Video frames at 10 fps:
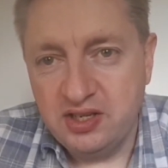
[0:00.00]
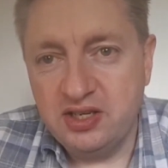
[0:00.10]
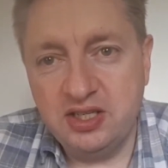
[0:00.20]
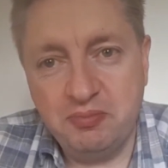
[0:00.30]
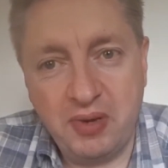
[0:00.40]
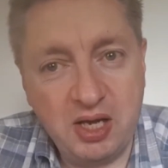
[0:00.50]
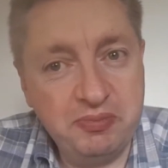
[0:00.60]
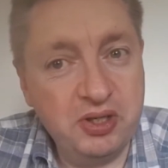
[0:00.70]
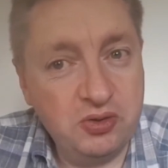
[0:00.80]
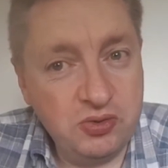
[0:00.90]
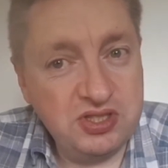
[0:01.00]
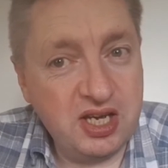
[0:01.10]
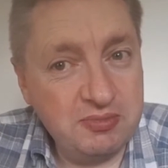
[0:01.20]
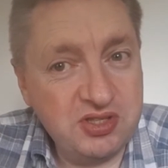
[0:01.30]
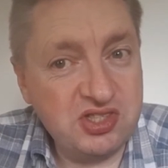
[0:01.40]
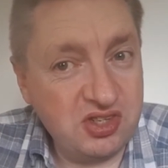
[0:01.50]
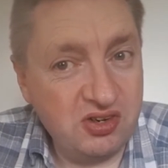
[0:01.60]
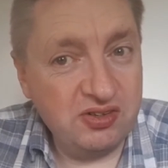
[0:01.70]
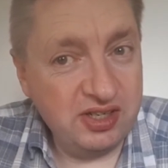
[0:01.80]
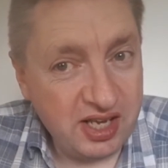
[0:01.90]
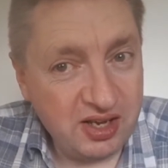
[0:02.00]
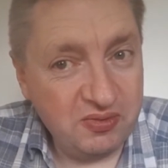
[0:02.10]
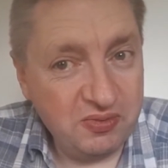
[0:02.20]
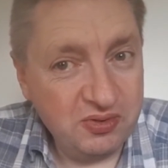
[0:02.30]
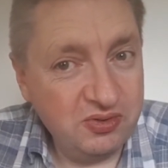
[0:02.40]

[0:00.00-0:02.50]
And it might be a good time to start now.